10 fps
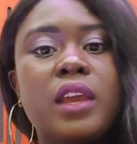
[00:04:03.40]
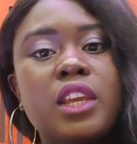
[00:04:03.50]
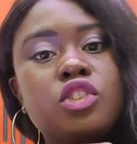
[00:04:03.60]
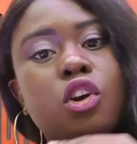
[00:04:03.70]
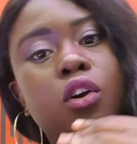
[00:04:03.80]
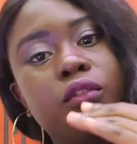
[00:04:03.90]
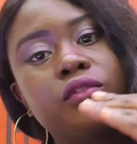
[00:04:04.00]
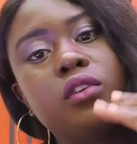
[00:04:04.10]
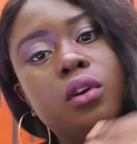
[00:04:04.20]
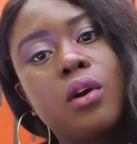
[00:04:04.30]
each
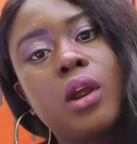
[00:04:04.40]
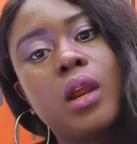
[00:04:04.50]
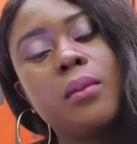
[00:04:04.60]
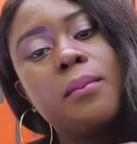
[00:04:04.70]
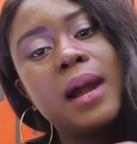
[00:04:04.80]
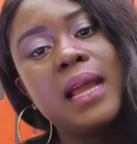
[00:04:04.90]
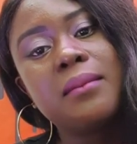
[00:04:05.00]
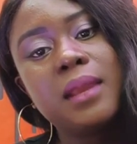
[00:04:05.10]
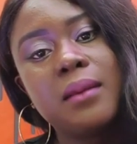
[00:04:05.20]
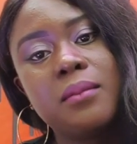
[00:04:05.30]
of your
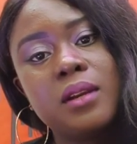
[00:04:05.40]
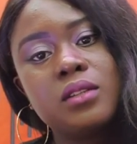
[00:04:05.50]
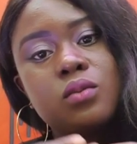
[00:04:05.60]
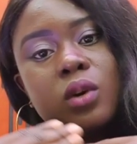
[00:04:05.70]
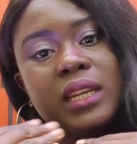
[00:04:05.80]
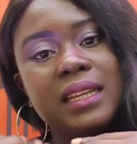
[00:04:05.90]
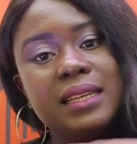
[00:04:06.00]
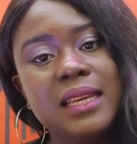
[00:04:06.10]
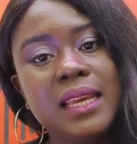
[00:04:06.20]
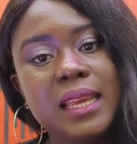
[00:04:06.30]
band members, what they
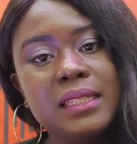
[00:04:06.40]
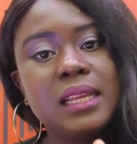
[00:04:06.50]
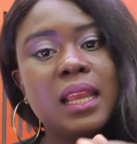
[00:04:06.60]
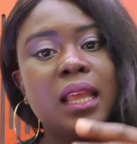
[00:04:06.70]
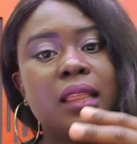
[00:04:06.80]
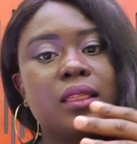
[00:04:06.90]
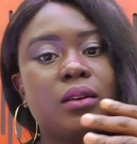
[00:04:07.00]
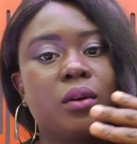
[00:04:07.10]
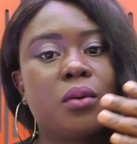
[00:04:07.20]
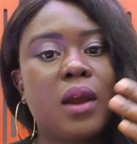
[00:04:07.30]
need,
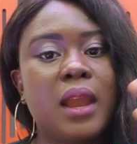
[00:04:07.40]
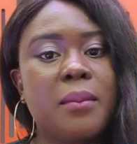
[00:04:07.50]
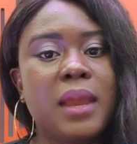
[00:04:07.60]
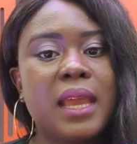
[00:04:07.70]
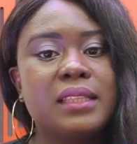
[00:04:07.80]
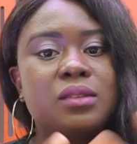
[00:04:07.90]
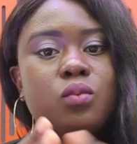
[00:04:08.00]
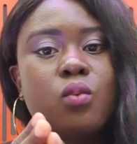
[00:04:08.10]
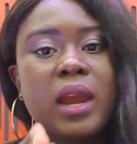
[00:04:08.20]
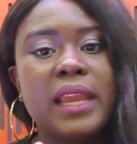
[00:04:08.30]
the
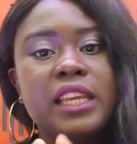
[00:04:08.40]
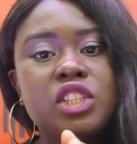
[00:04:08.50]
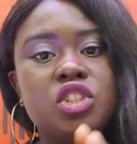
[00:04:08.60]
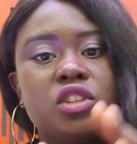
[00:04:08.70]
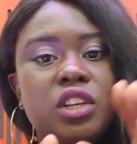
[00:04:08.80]
requirements, where each